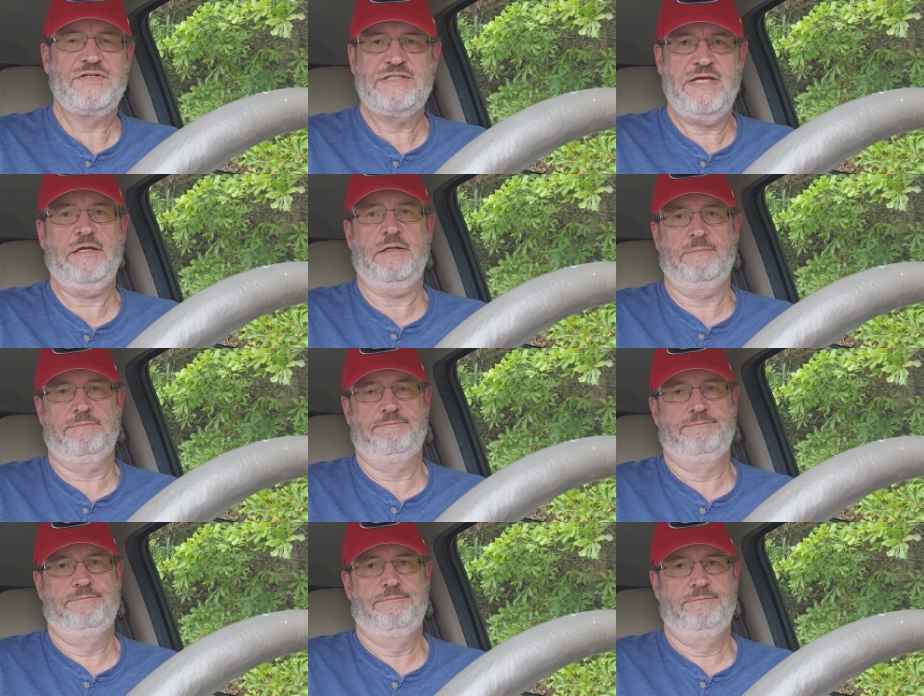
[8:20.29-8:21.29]
second.
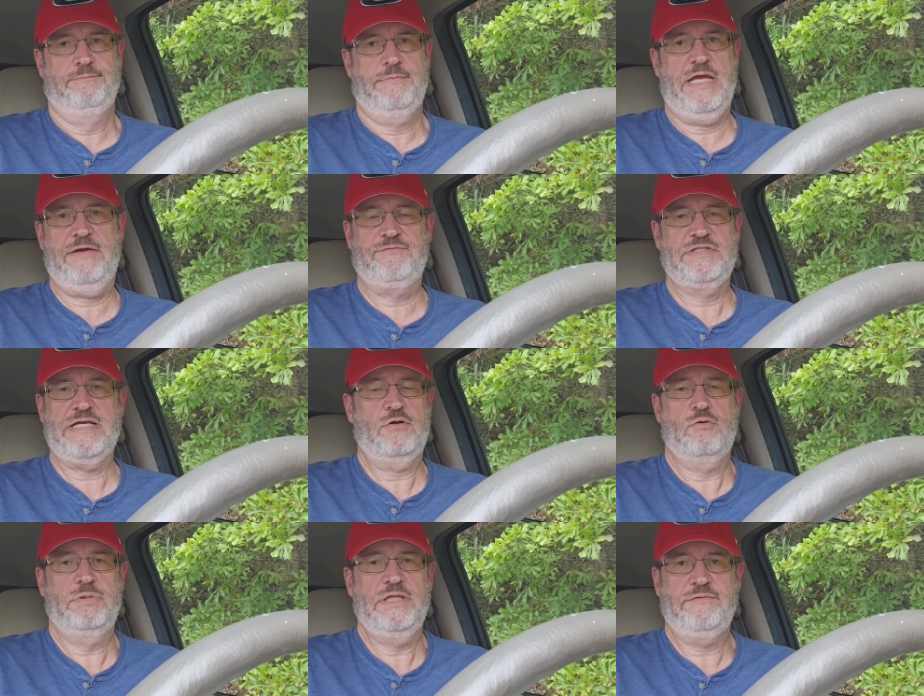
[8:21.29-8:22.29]
Half a I
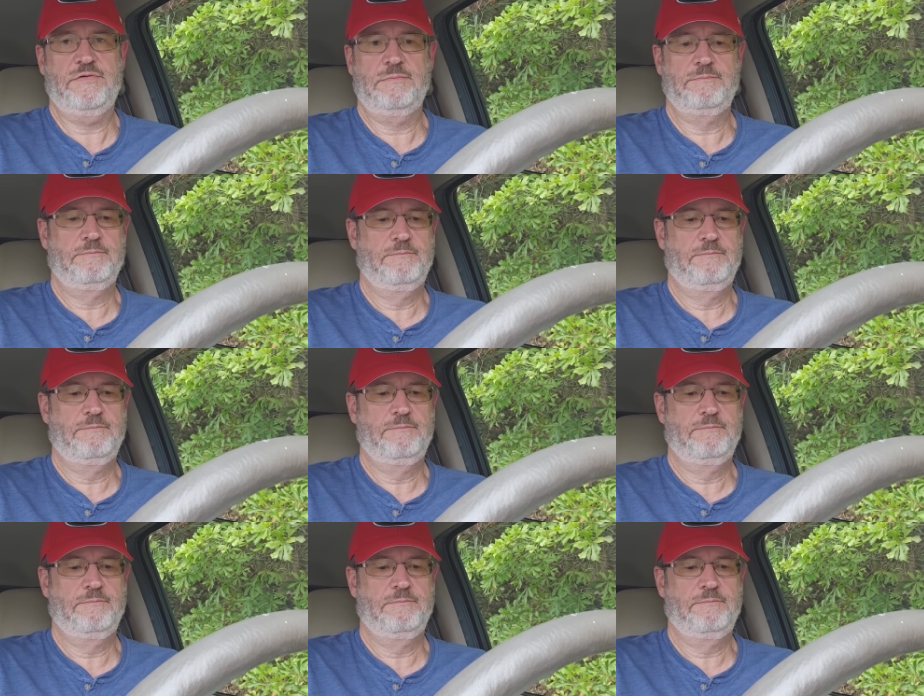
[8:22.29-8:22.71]
don't believe it.